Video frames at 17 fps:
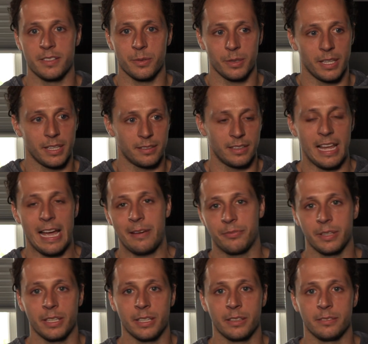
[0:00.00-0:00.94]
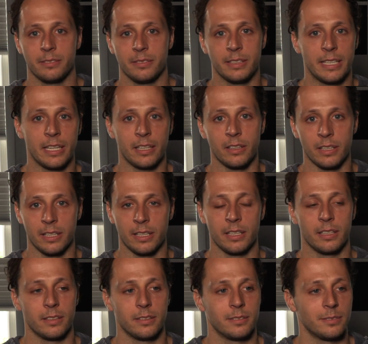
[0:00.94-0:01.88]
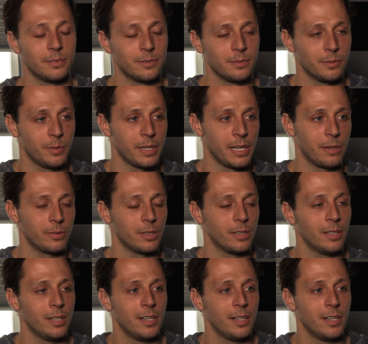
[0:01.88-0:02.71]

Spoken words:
They were like laughing and giggling and whatever.